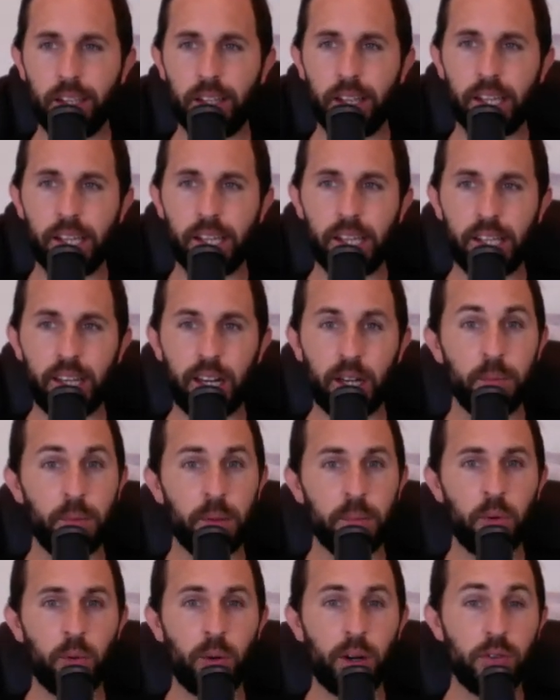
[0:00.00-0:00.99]
And I
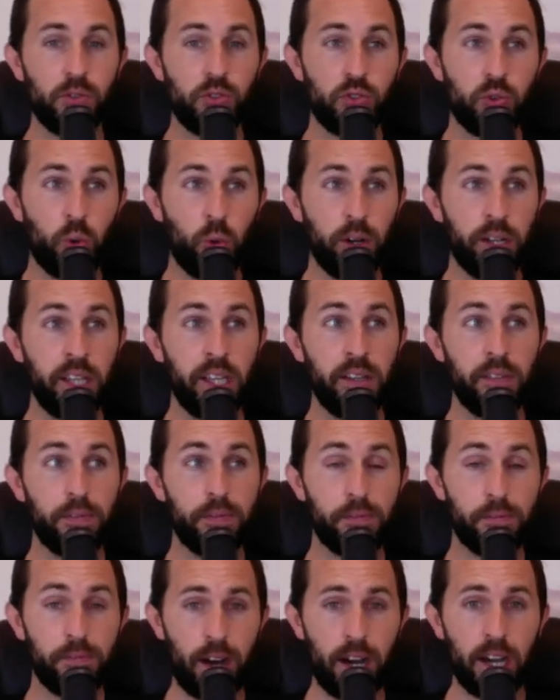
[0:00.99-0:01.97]
remember when I was
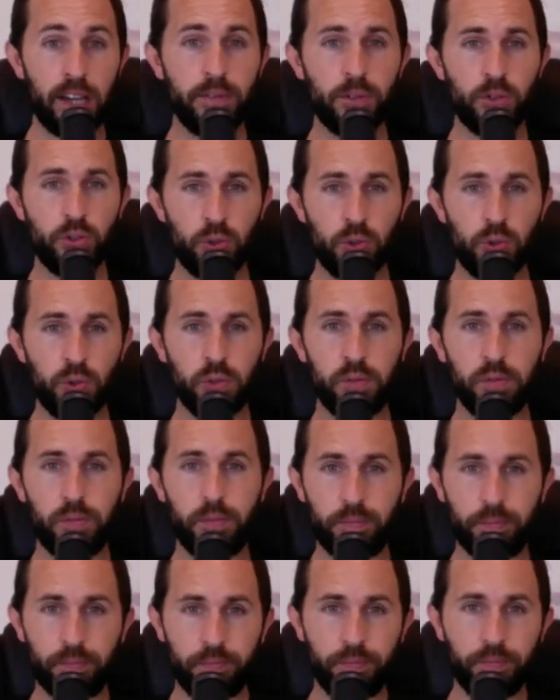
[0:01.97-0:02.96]
25 years old,
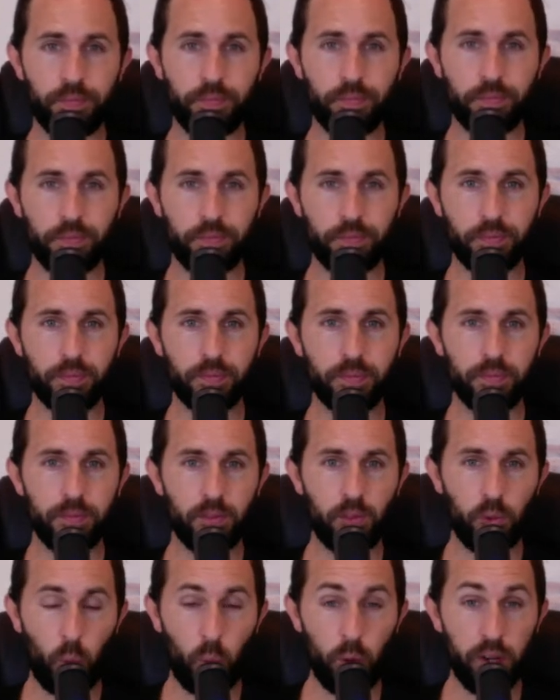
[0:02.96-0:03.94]

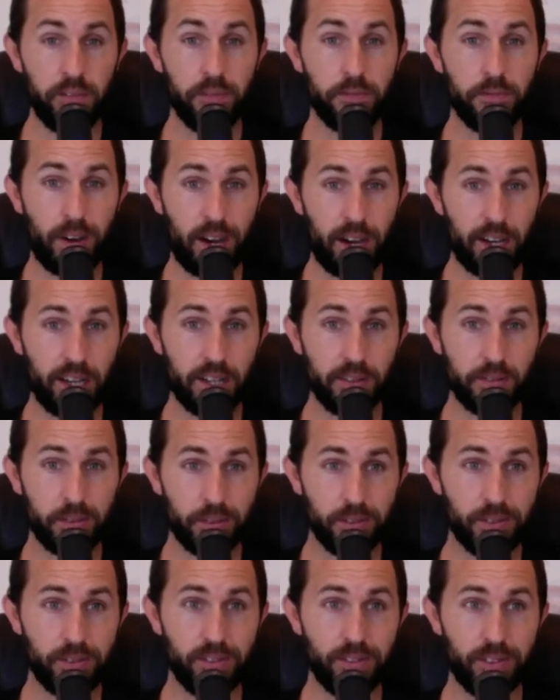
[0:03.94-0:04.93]
25,
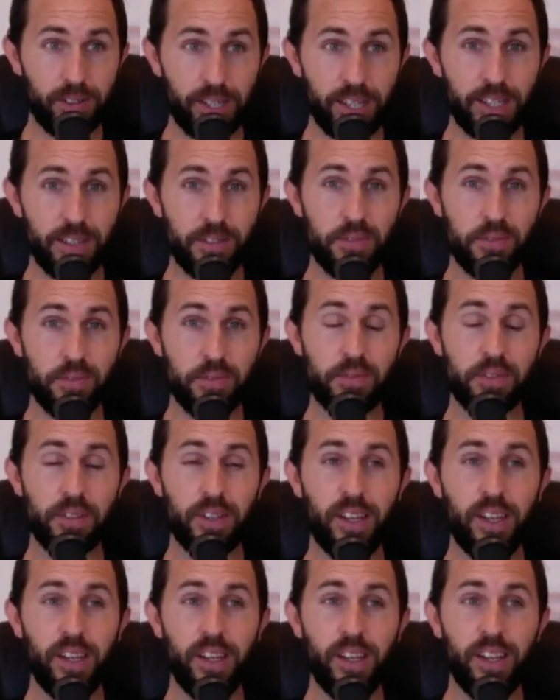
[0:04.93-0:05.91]
right? This was
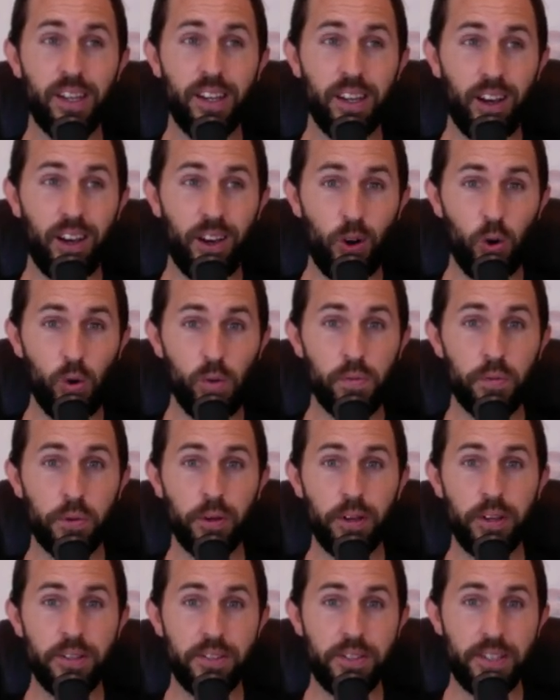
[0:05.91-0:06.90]
over
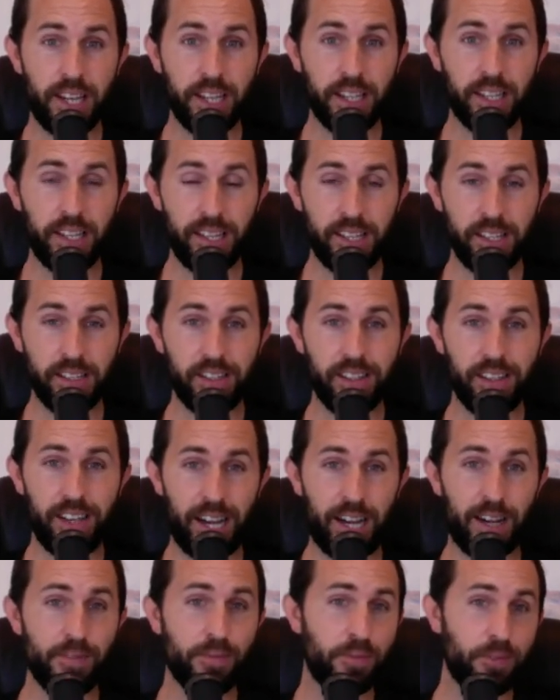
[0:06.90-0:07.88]
a decade
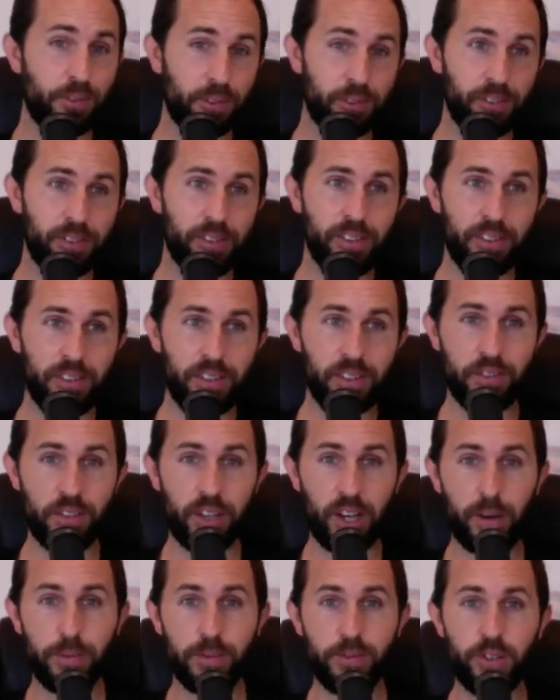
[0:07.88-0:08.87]
after the
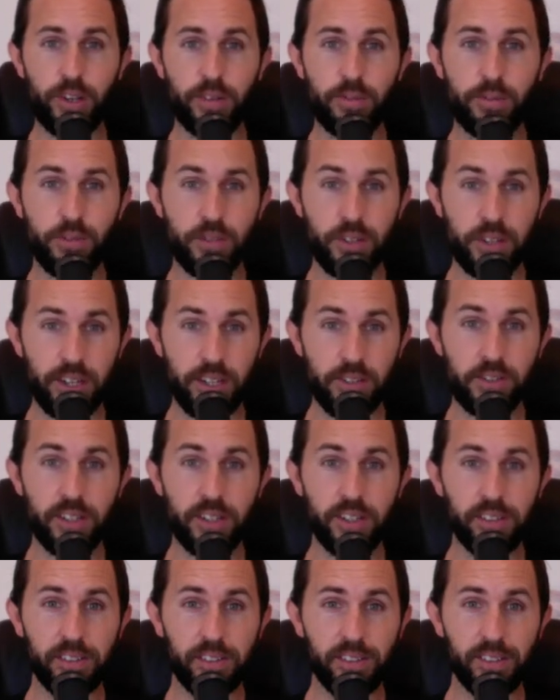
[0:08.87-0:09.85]
Thomas Jefferson
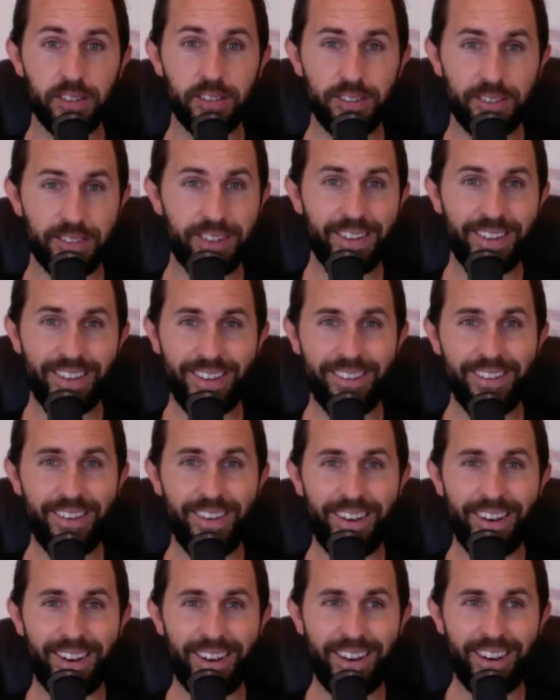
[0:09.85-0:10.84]
incident,
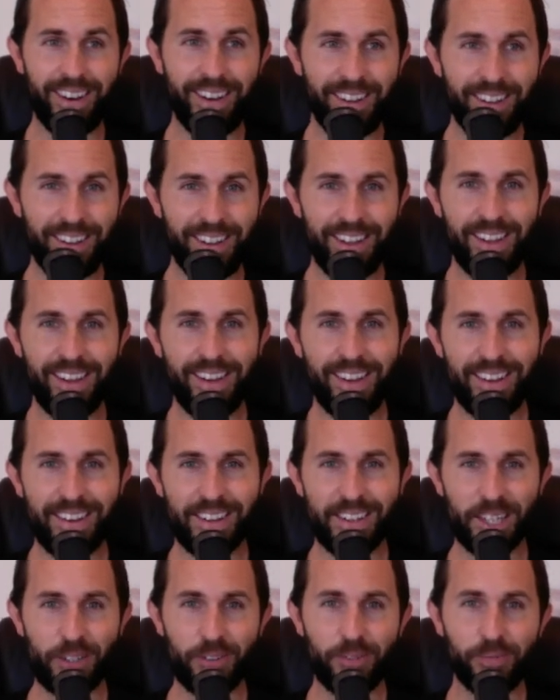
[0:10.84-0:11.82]

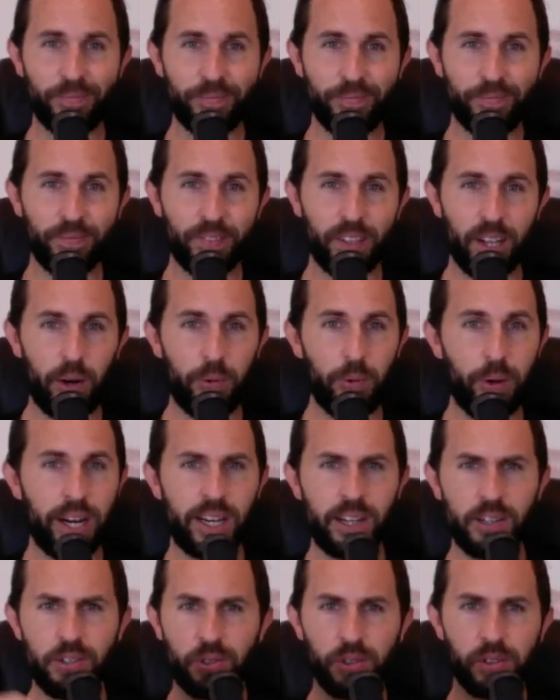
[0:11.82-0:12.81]
right? I ran
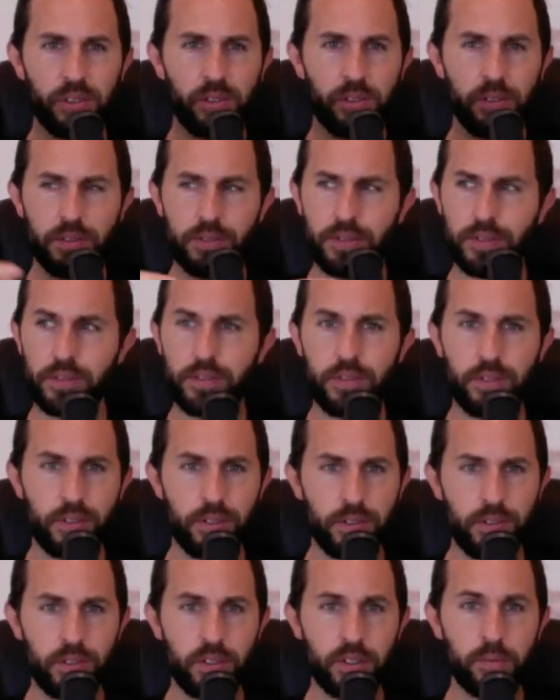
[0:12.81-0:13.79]
into
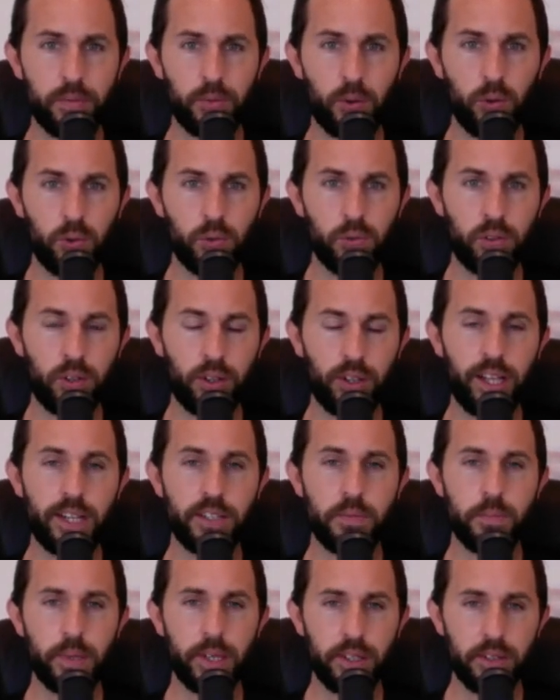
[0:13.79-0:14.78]
to some old
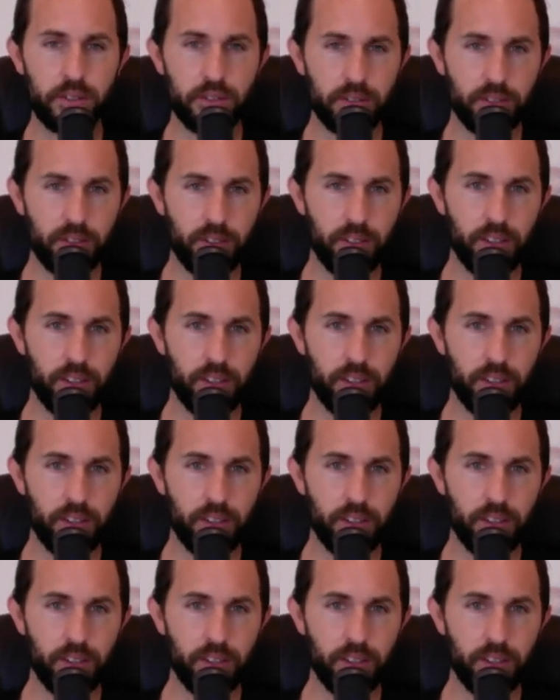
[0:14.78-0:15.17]
classmates.